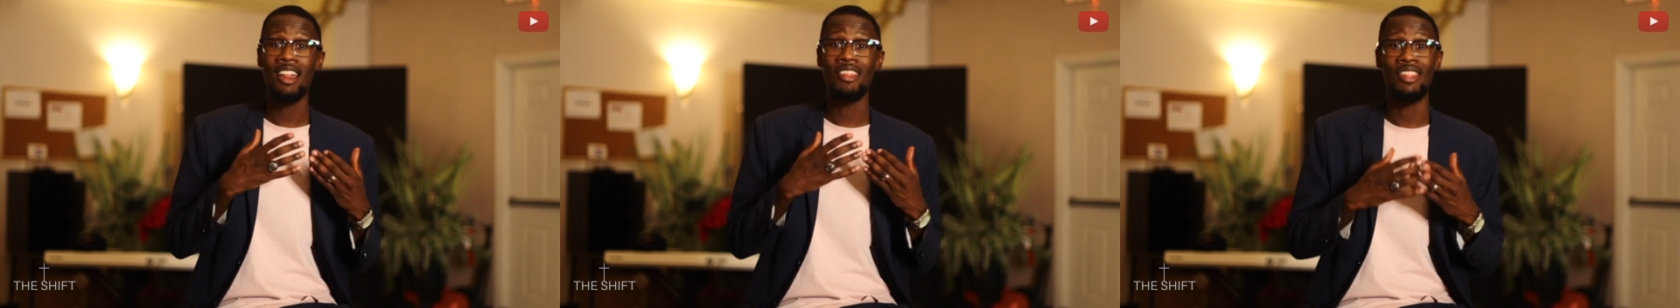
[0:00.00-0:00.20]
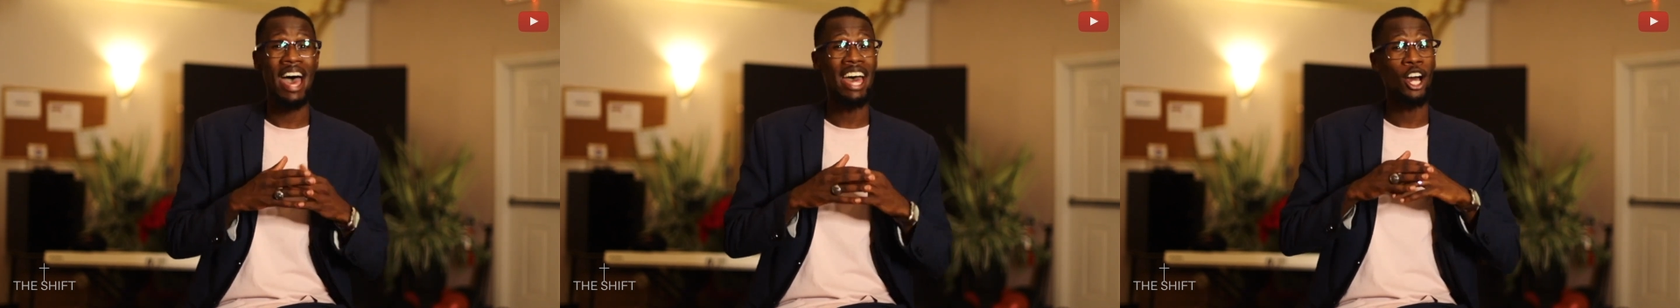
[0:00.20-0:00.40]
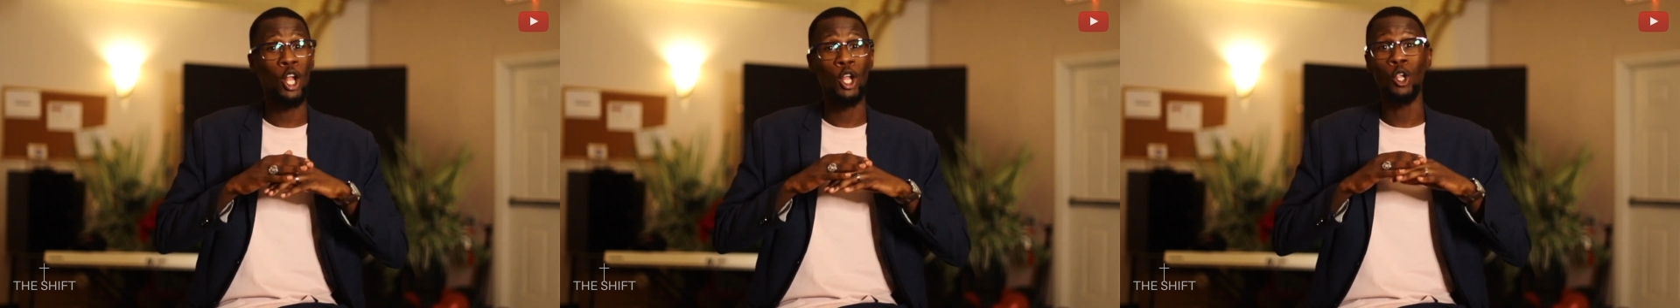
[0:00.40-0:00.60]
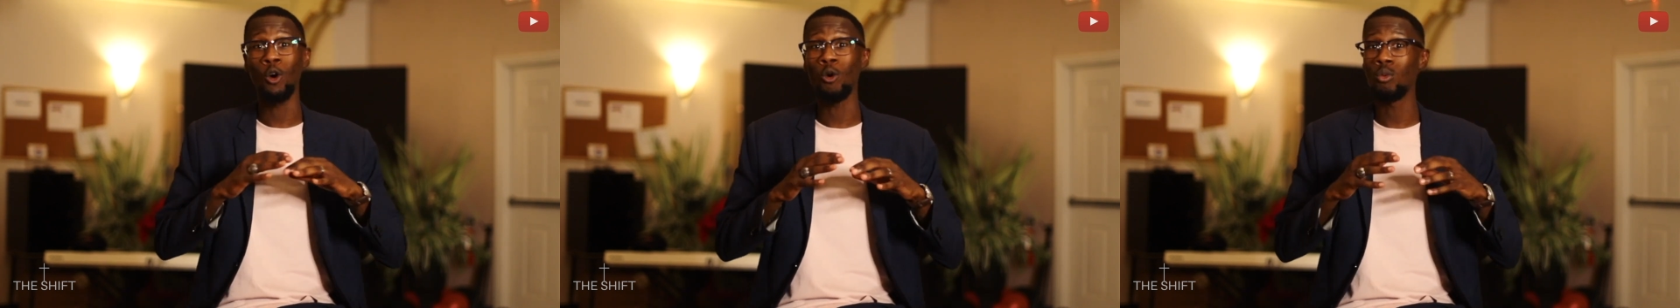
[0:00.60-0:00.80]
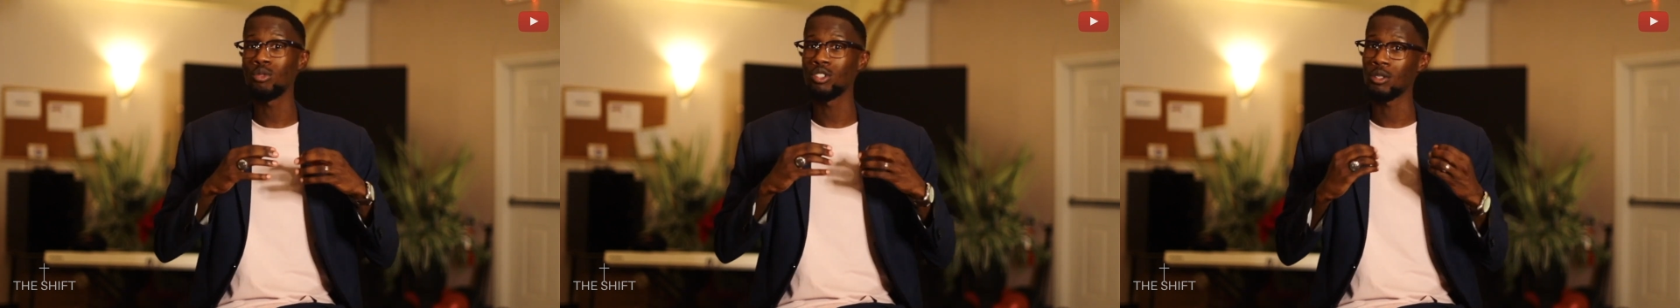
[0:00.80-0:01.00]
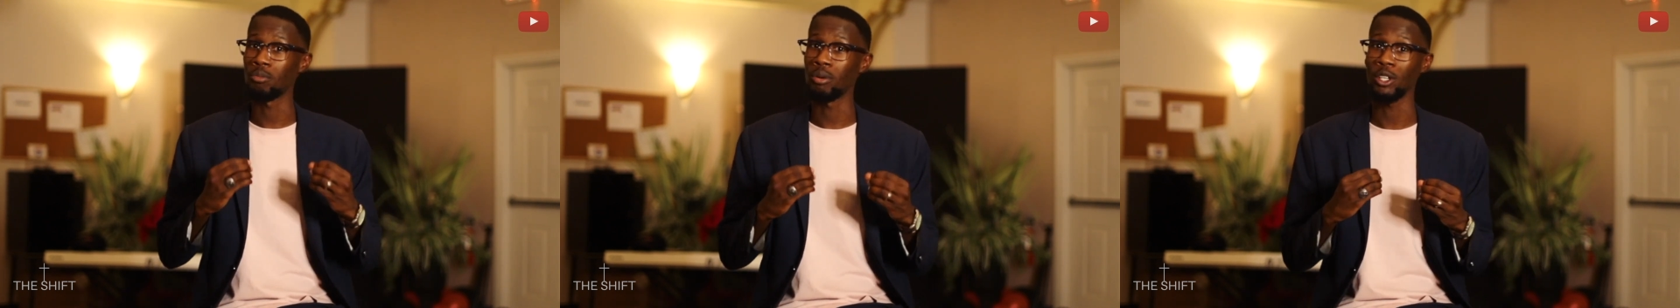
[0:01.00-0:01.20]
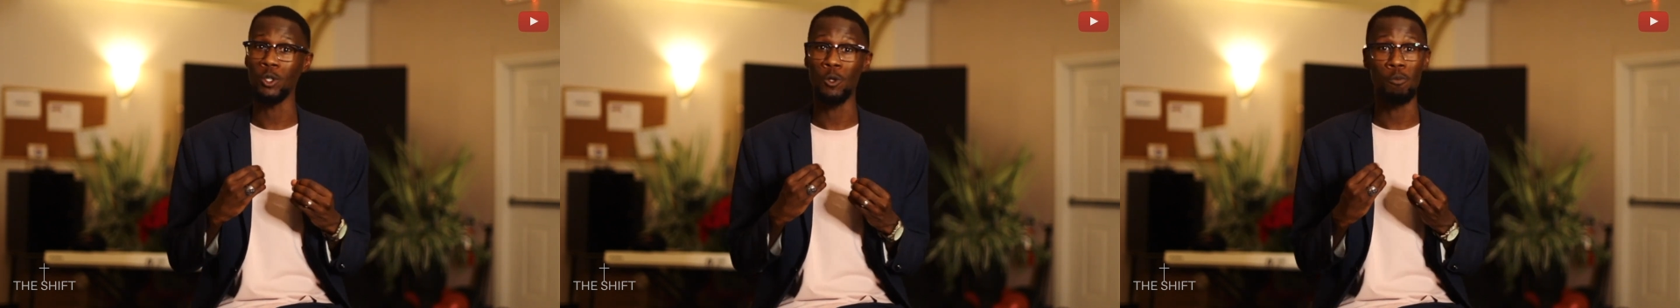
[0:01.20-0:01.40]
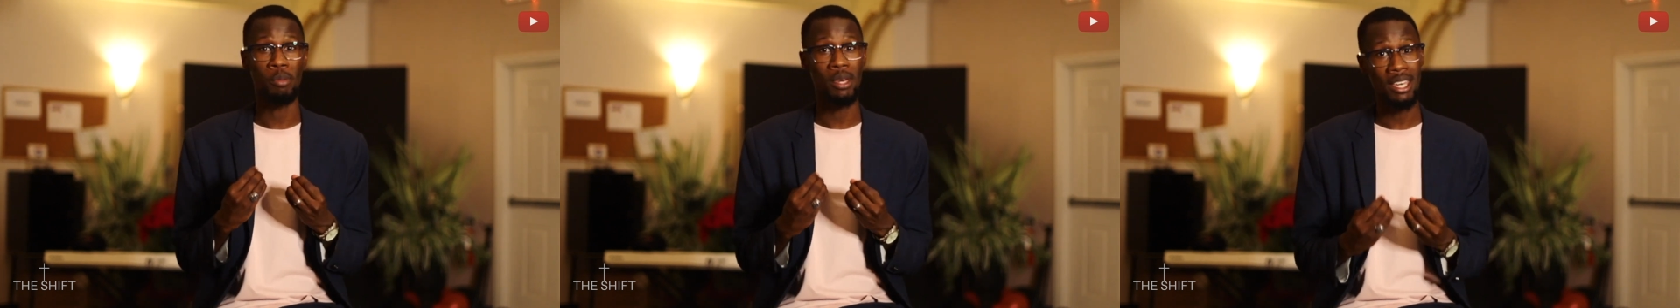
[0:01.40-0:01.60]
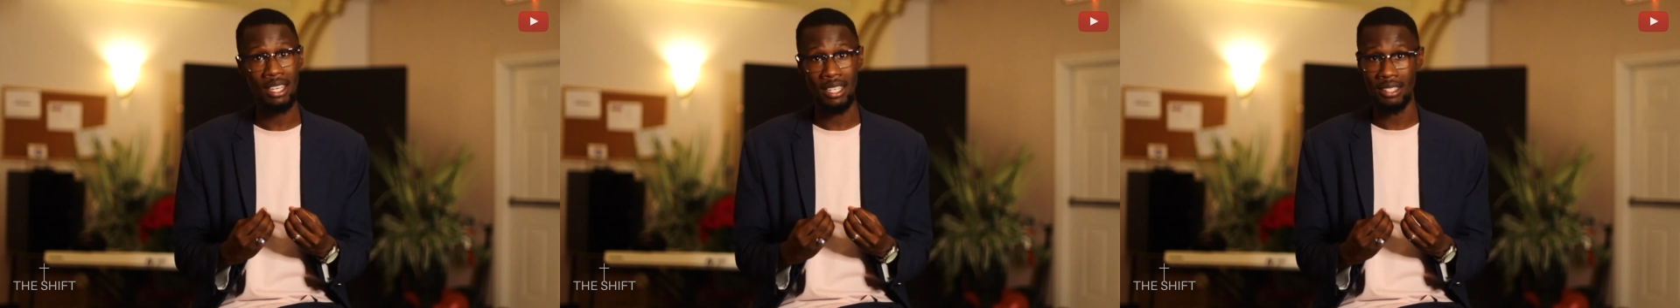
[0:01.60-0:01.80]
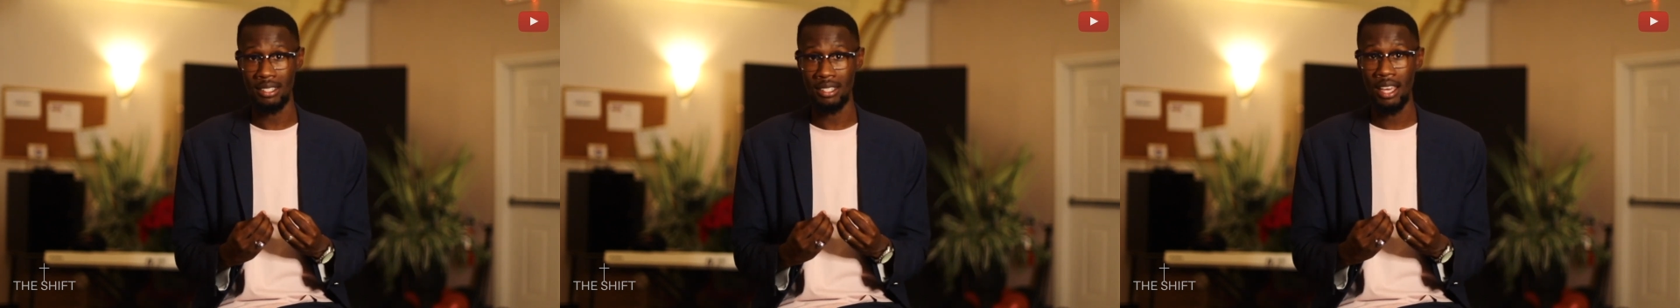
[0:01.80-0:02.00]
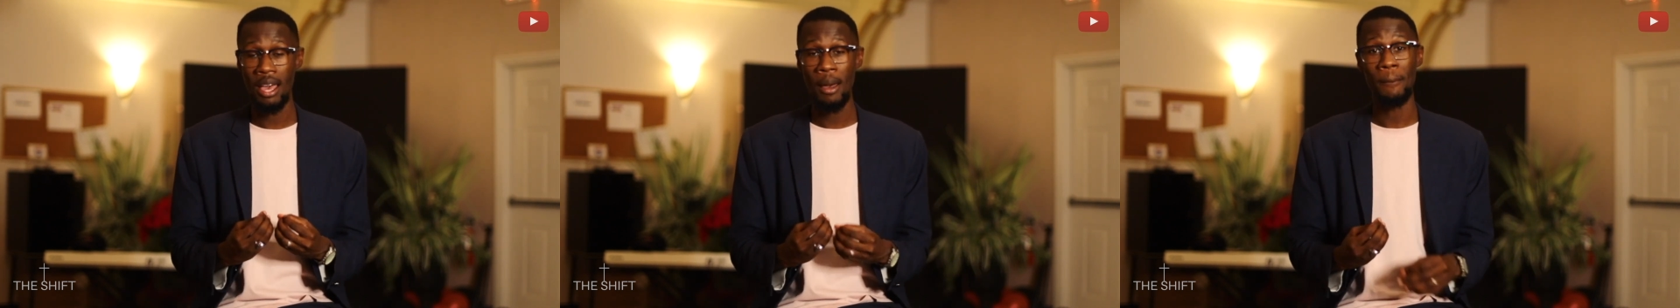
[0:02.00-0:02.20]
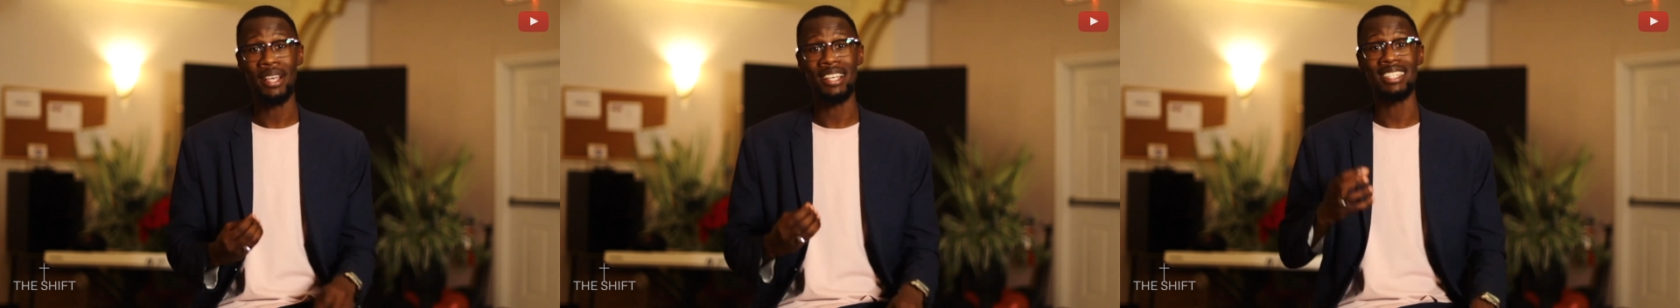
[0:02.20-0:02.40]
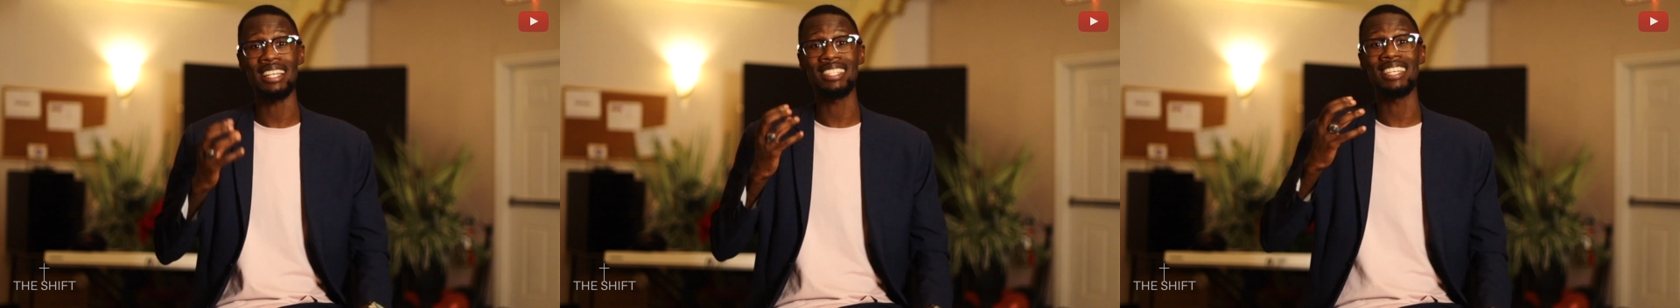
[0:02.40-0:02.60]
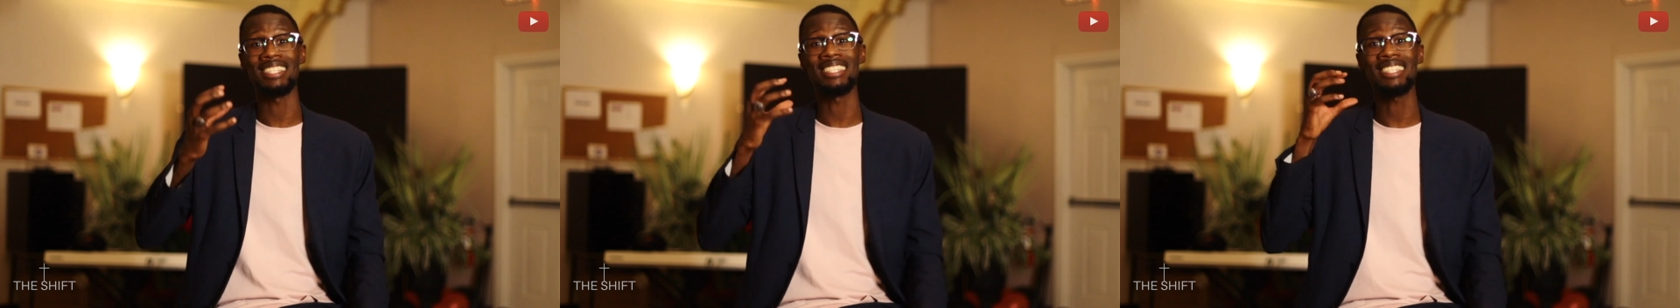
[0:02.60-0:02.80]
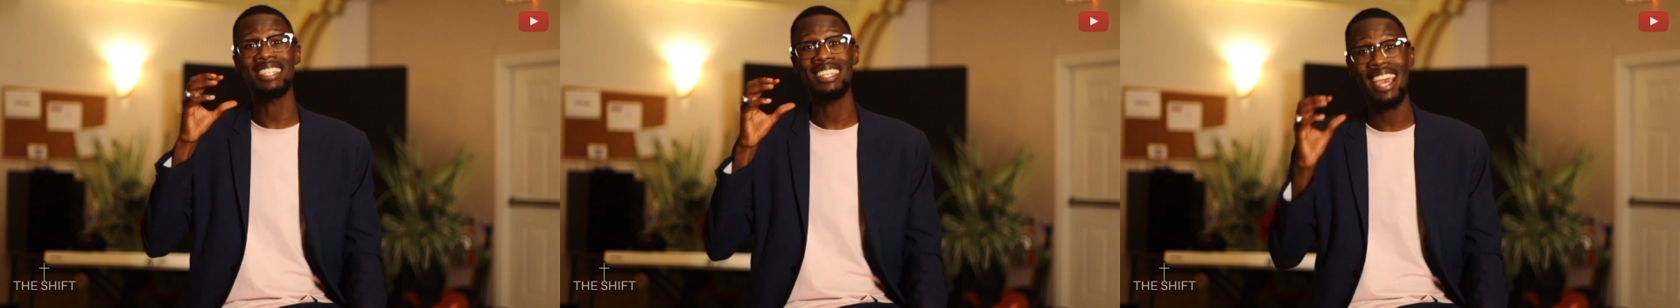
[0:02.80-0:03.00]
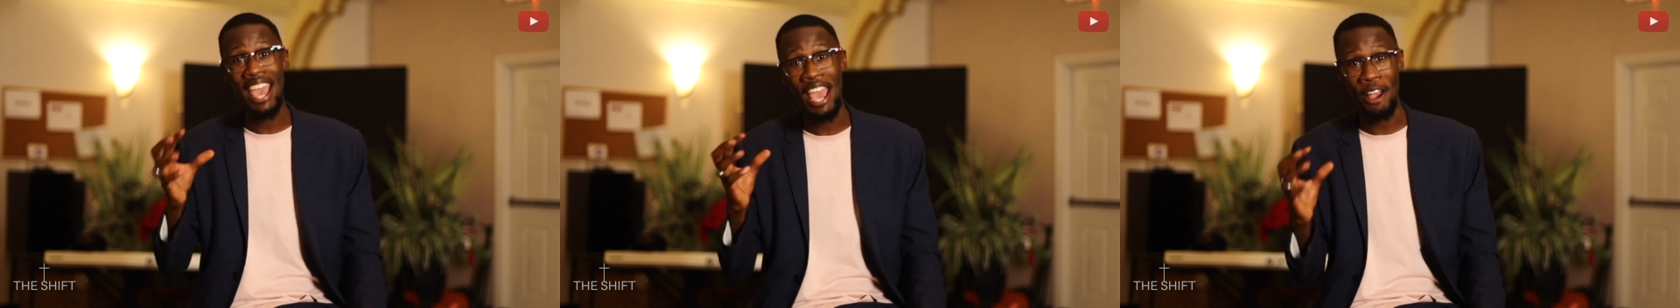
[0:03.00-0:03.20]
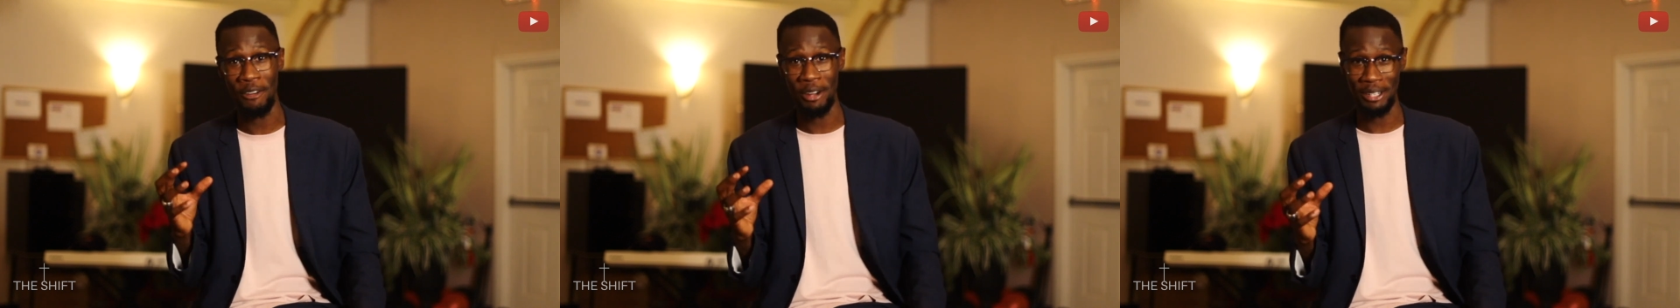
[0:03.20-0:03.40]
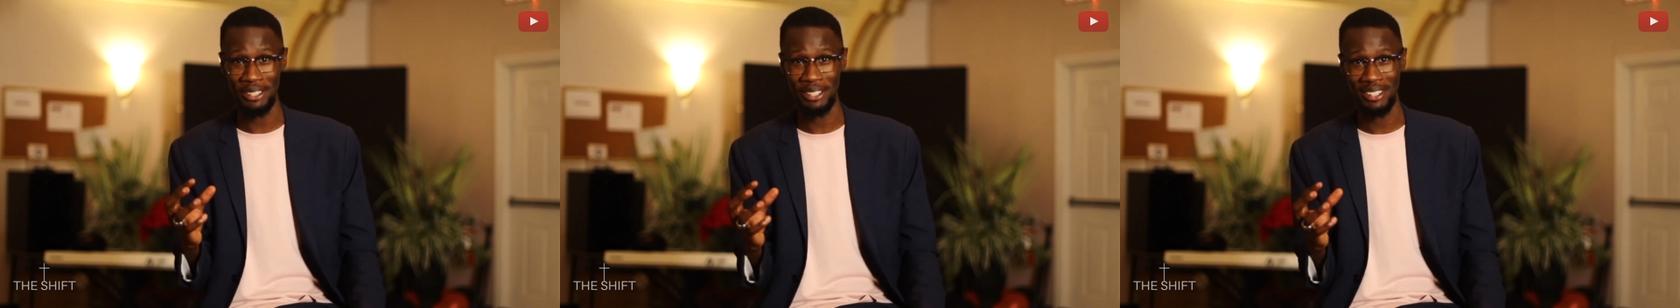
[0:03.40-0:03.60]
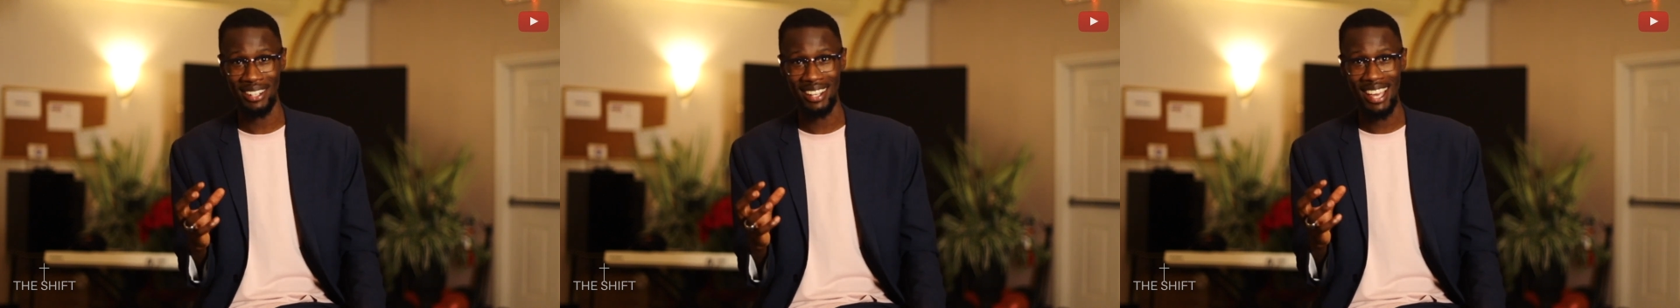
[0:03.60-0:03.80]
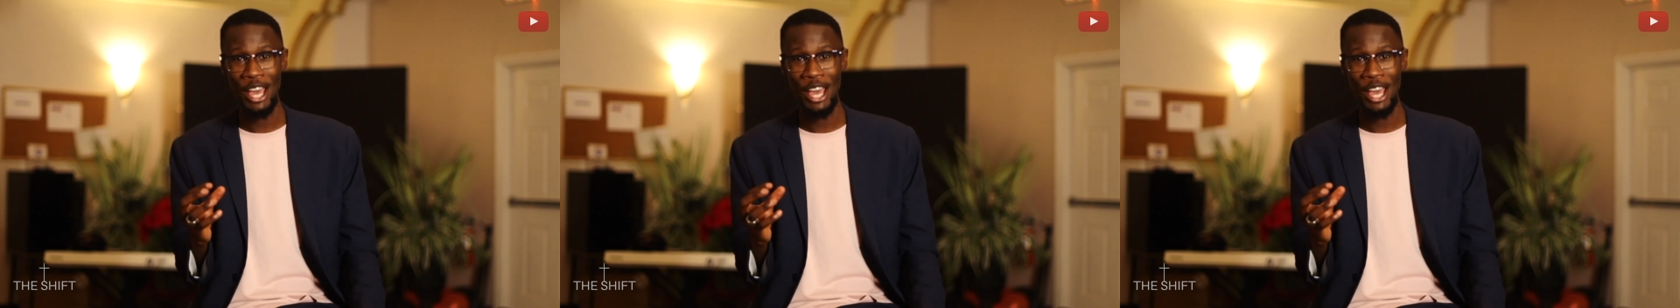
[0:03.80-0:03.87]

That alone should bring you peace because that's his character.